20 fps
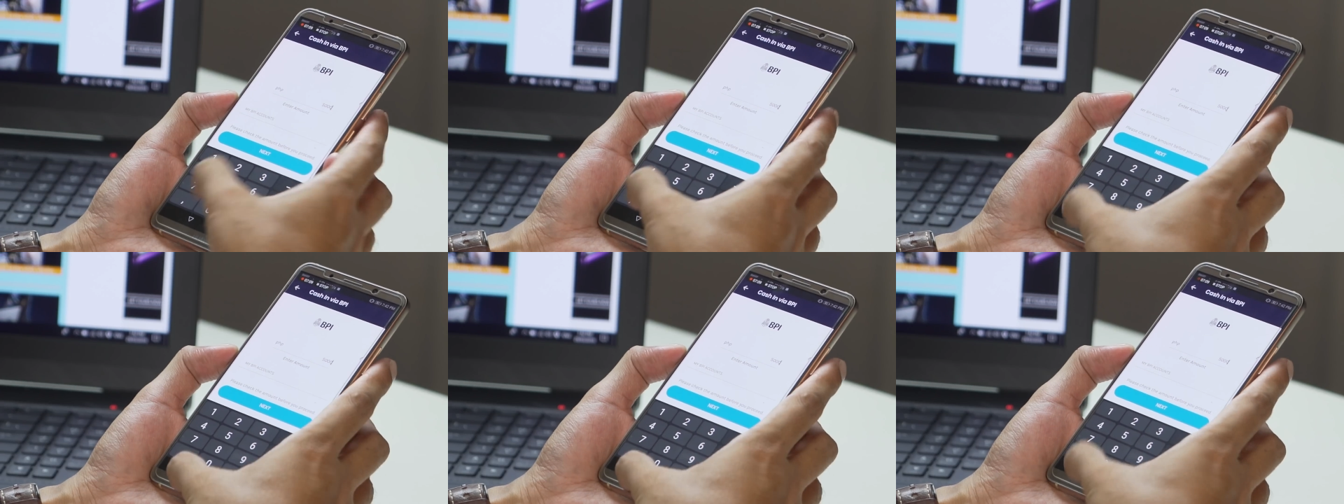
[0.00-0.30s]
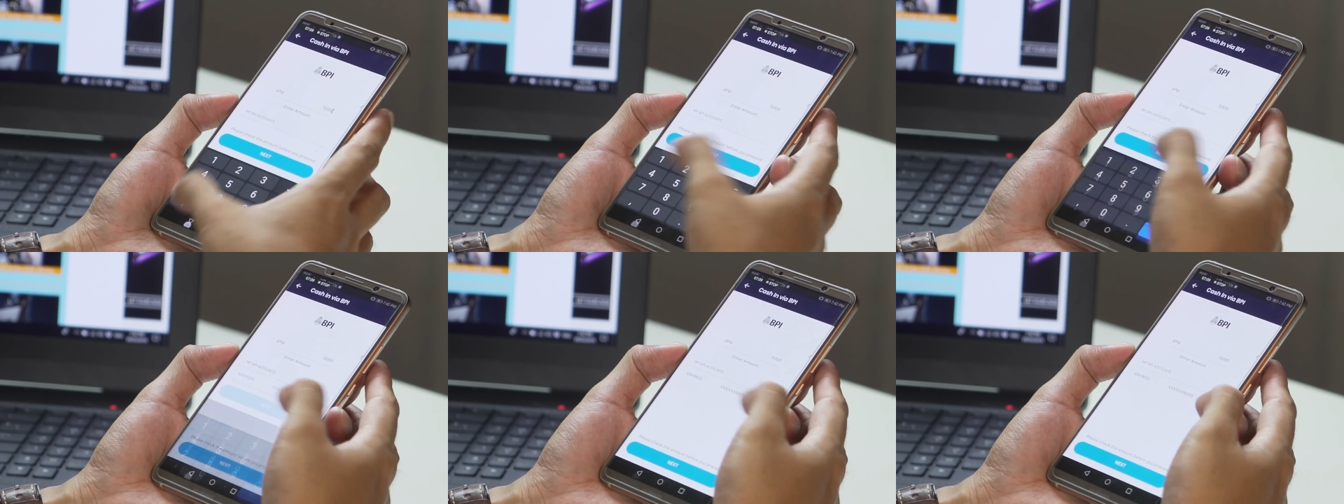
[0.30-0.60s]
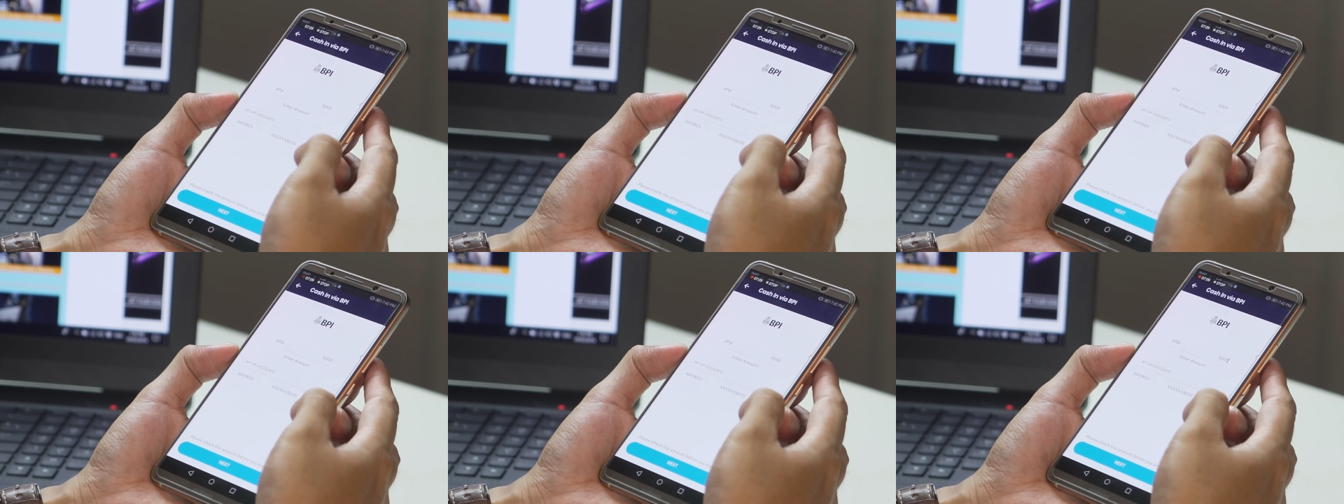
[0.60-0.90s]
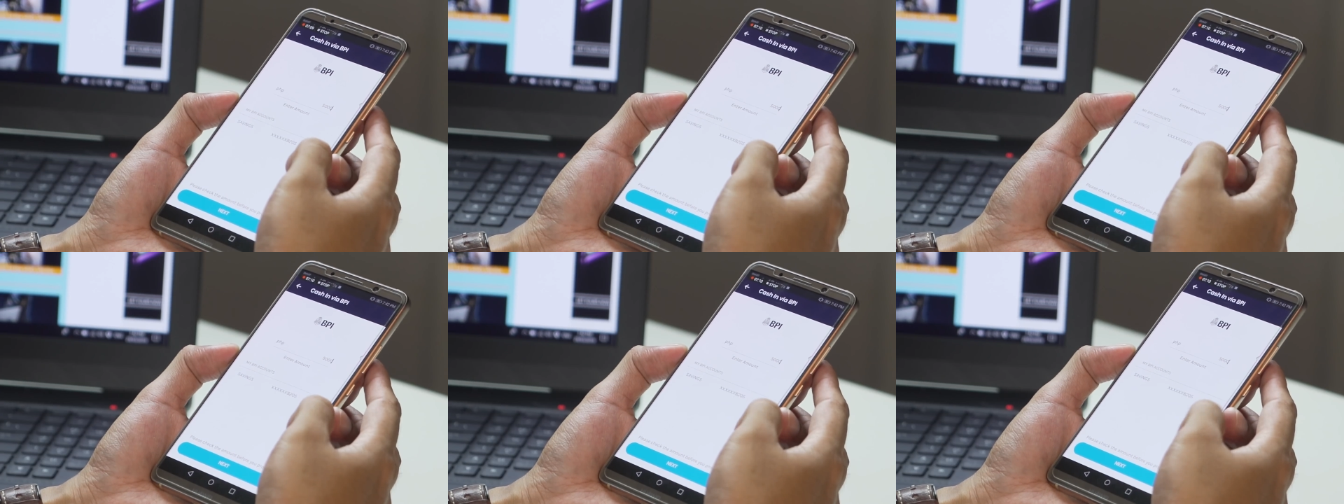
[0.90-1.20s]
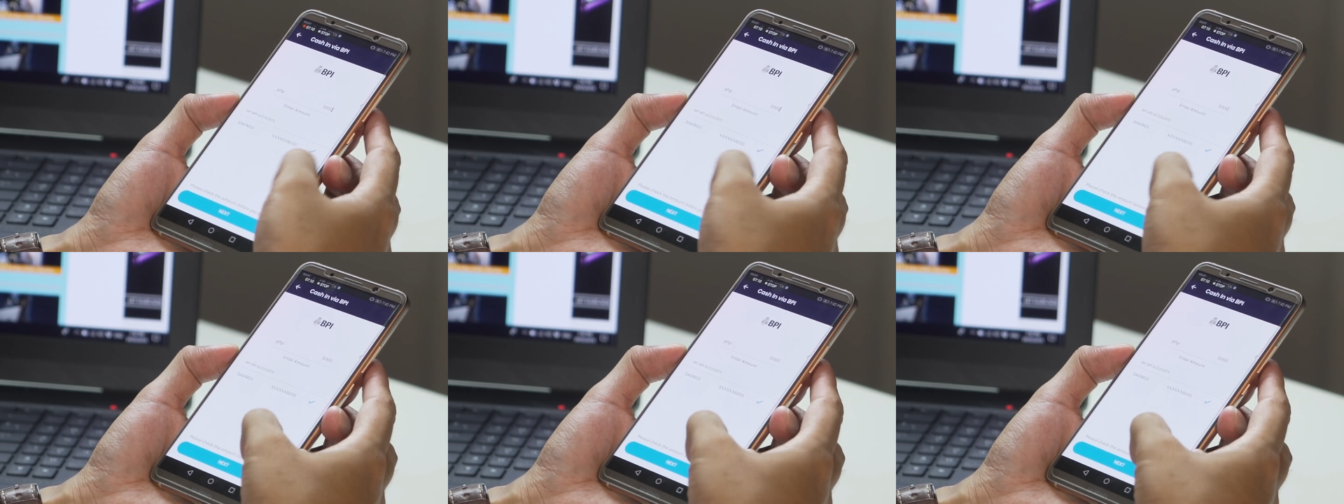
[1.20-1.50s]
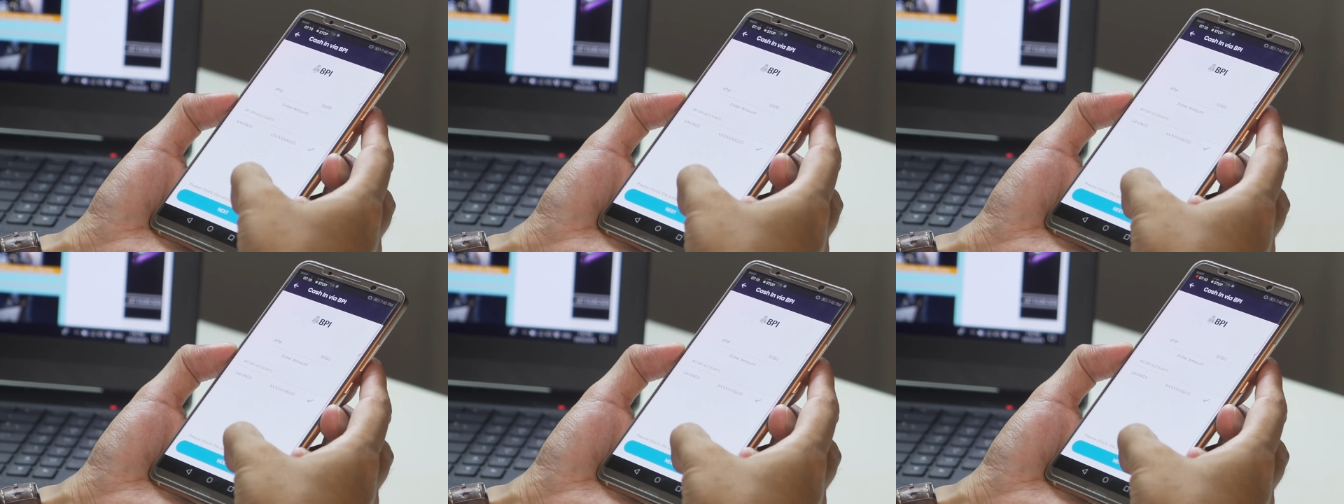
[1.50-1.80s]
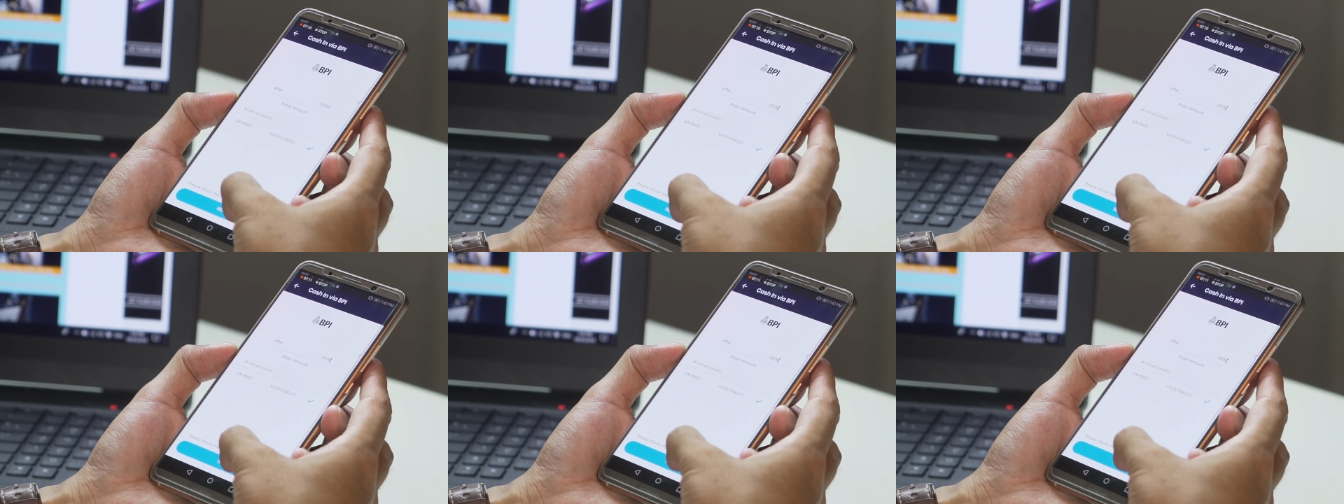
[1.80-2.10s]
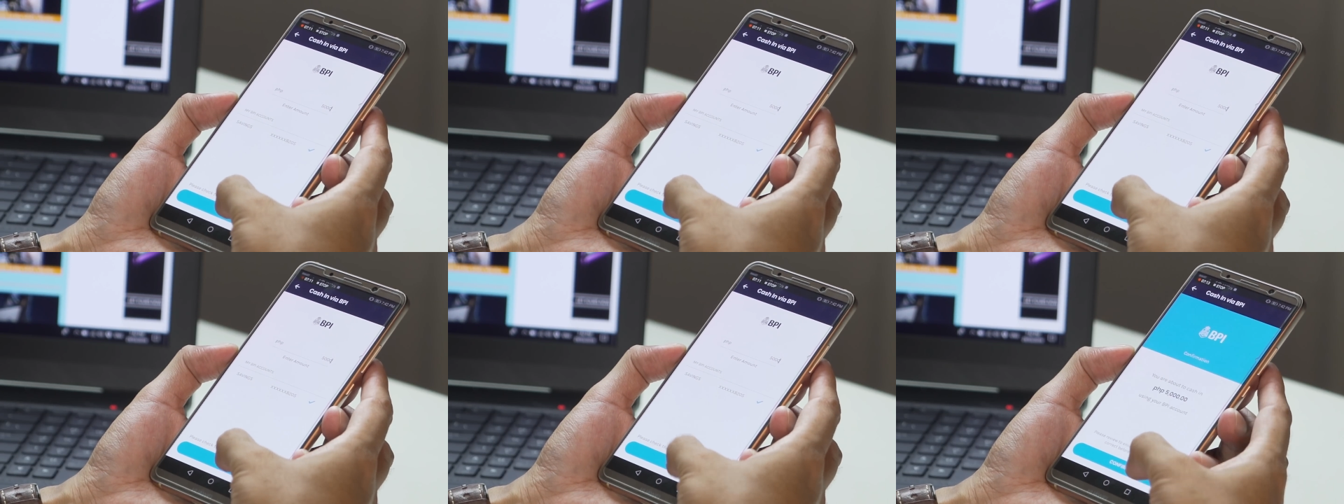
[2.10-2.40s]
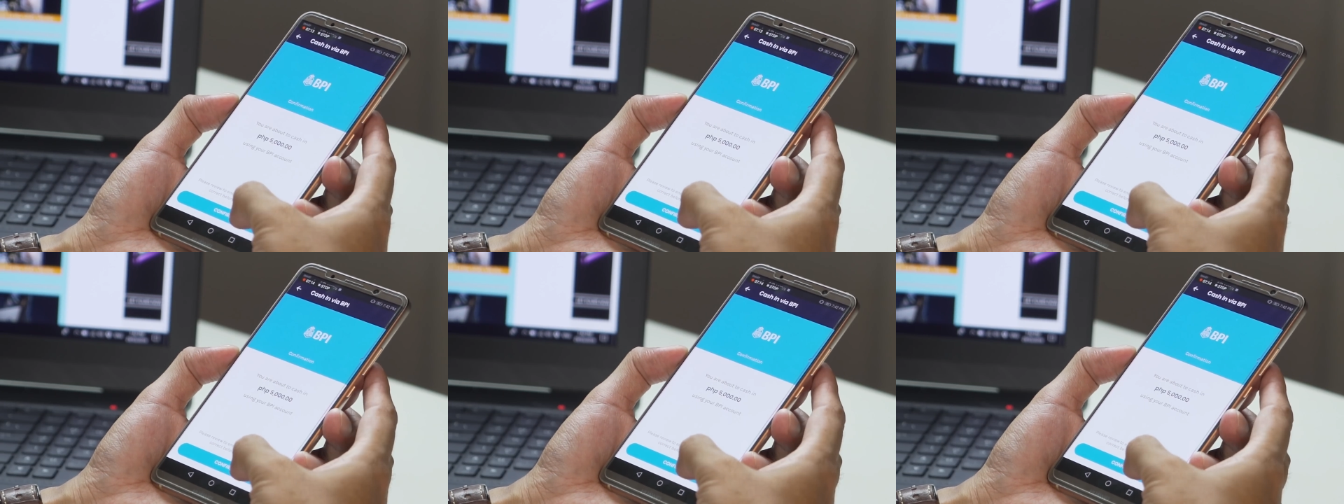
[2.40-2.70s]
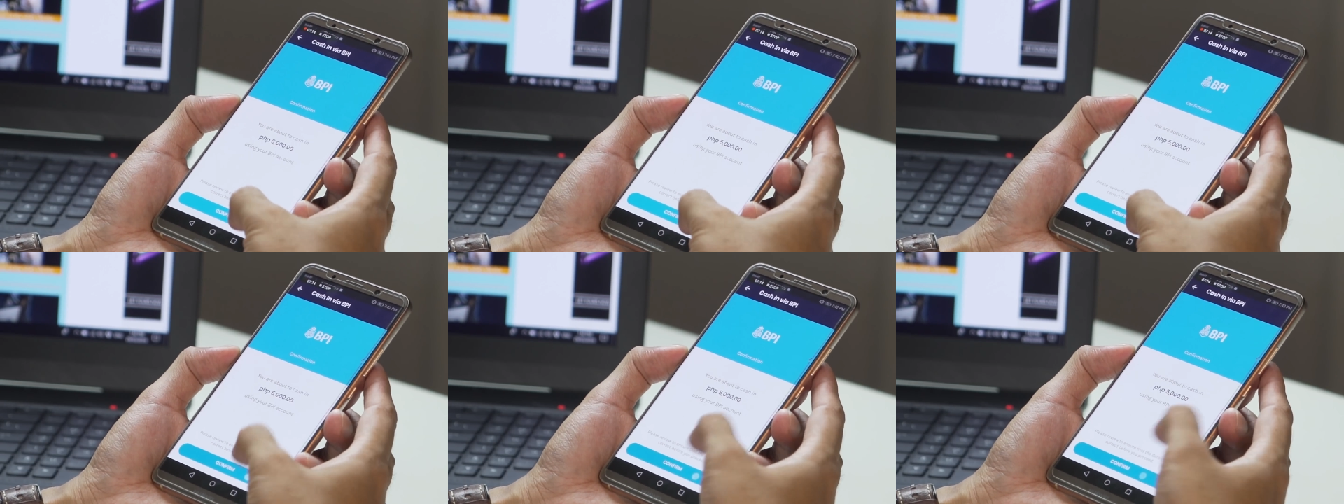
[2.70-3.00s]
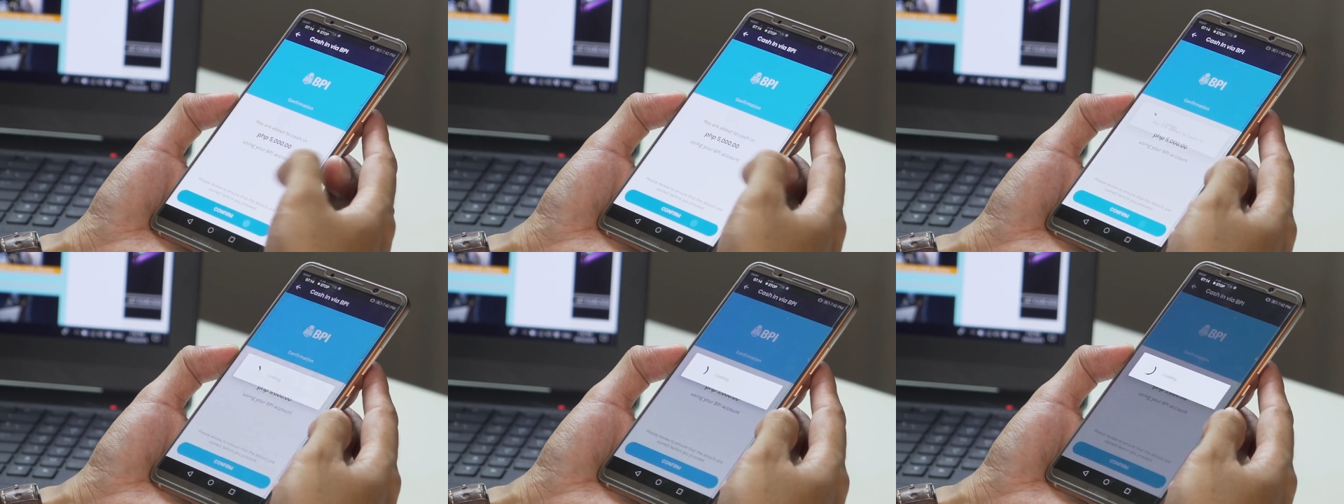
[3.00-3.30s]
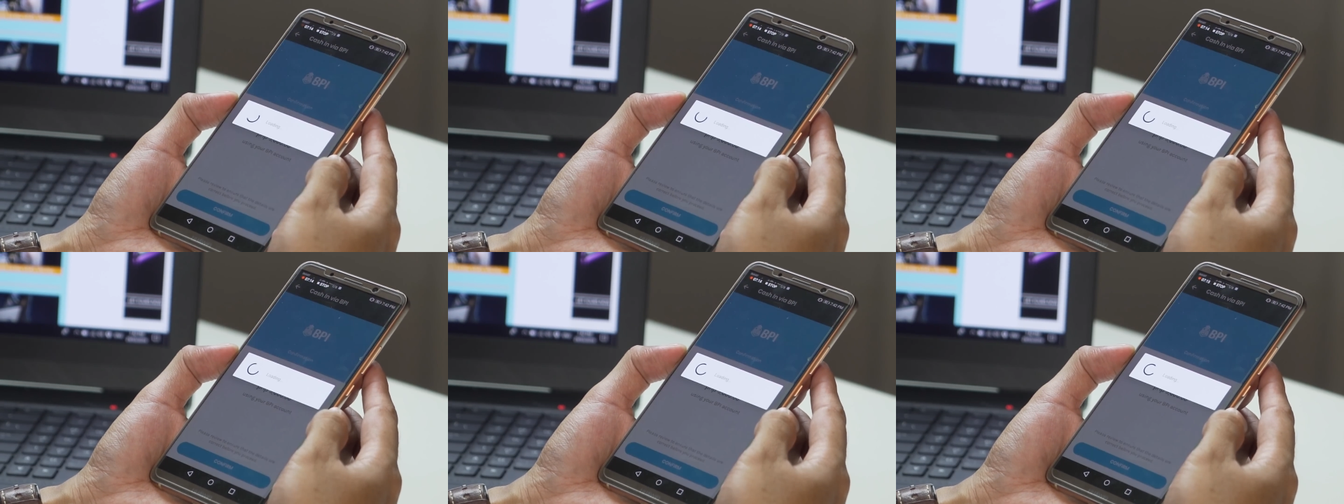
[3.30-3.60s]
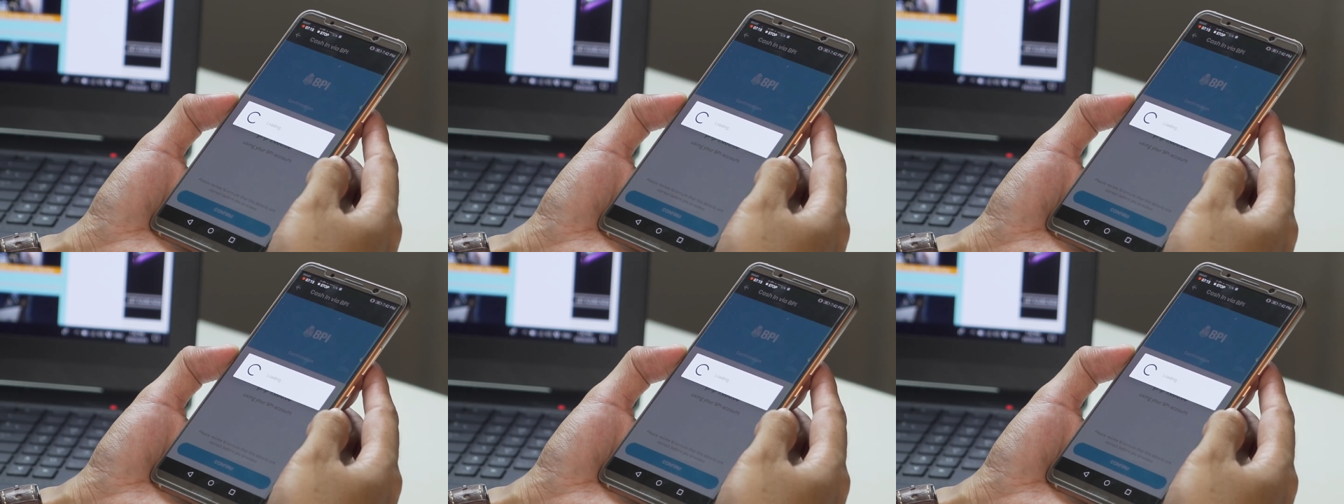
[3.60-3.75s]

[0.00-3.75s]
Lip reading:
[unreadable: no face in view]